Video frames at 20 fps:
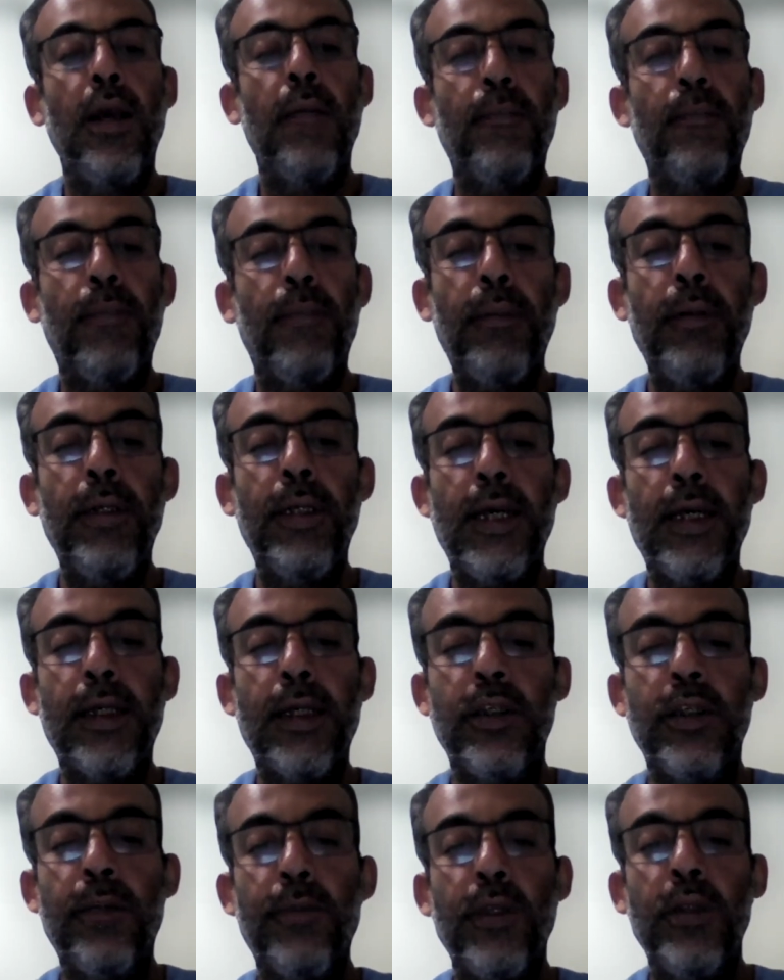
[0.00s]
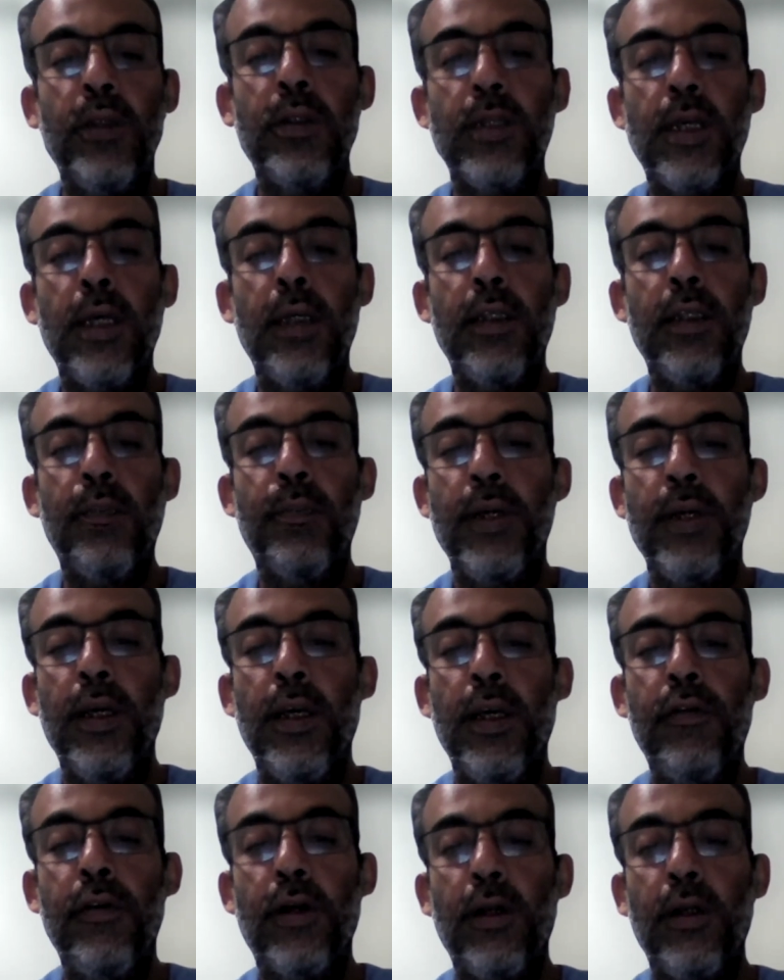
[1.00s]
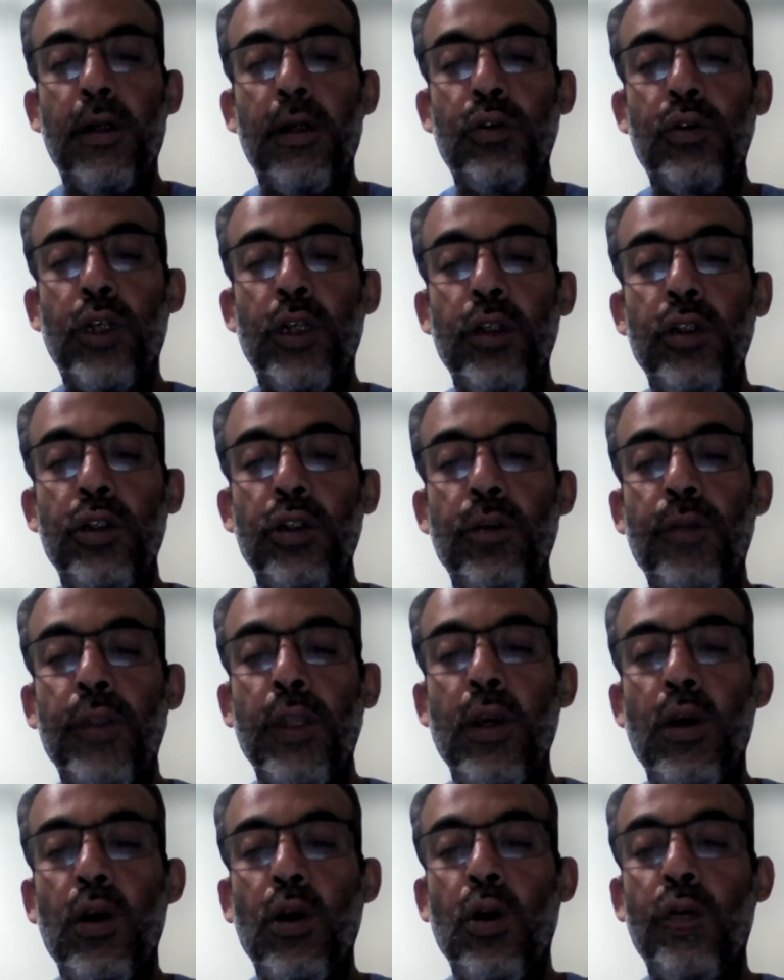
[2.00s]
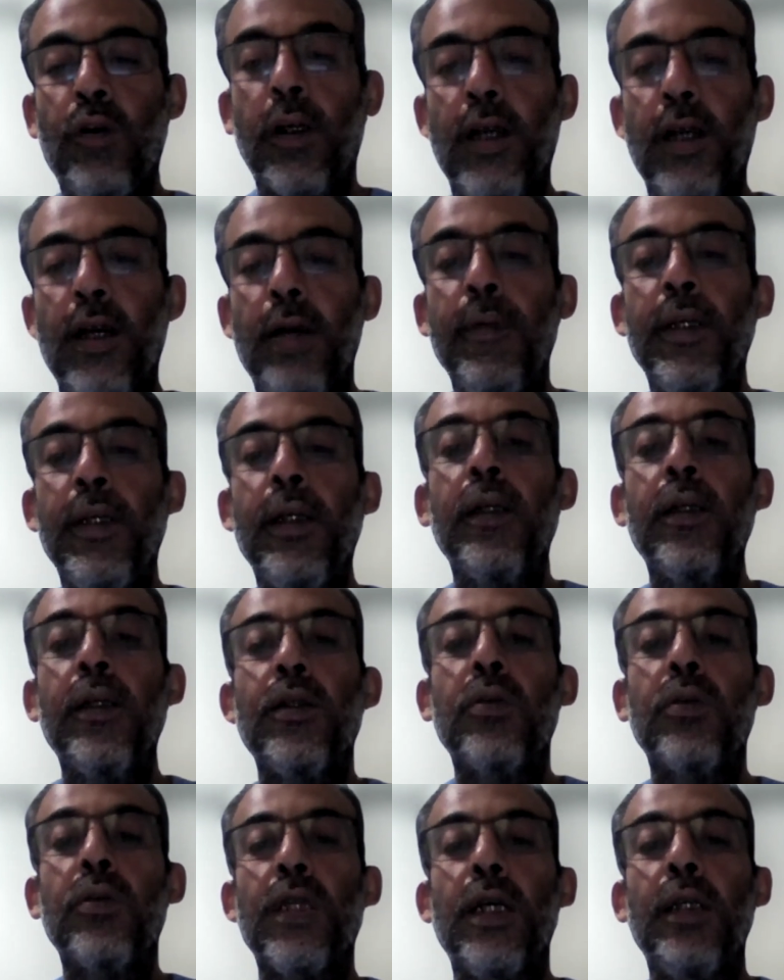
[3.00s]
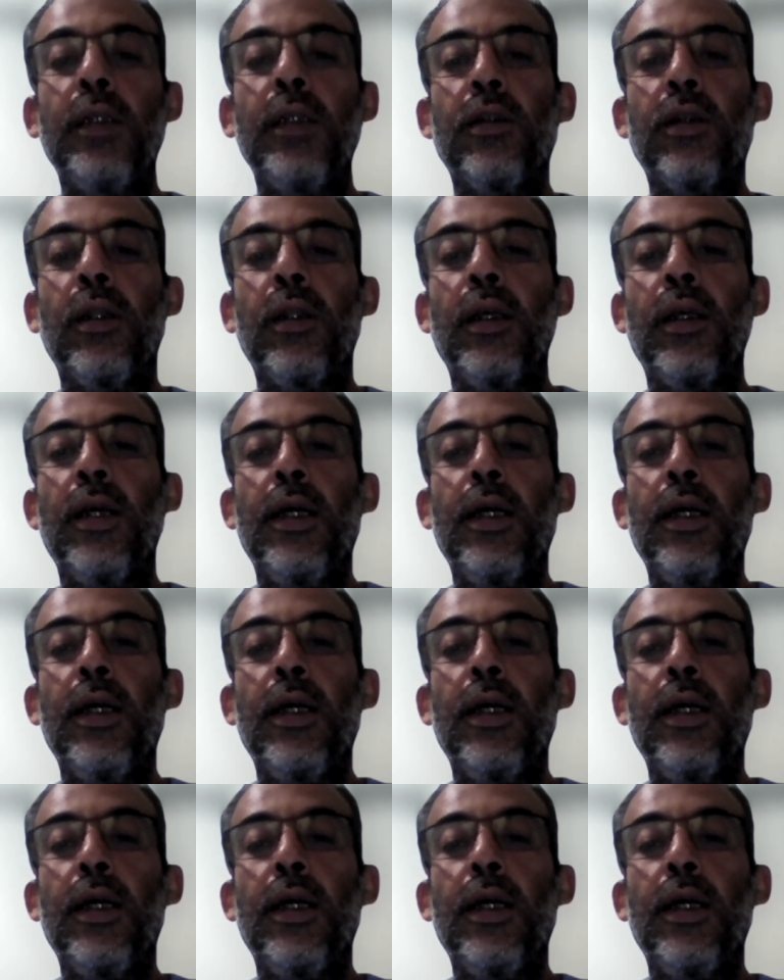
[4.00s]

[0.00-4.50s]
Public acceptance and behavioral change, overcoming societal